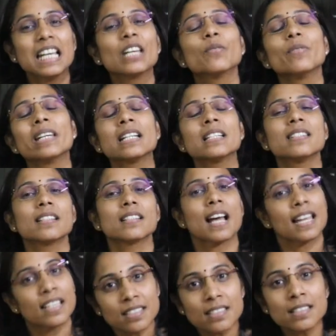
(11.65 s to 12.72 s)
We are
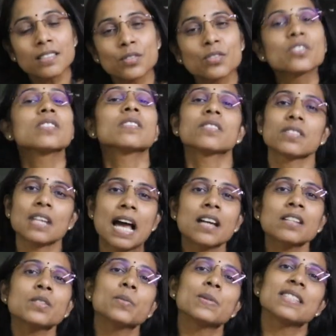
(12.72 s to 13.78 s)
delighted to start
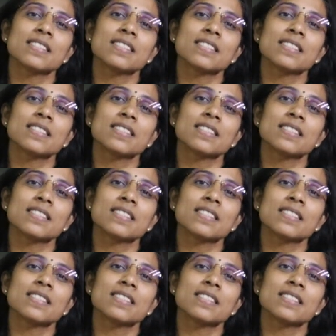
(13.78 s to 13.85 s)
a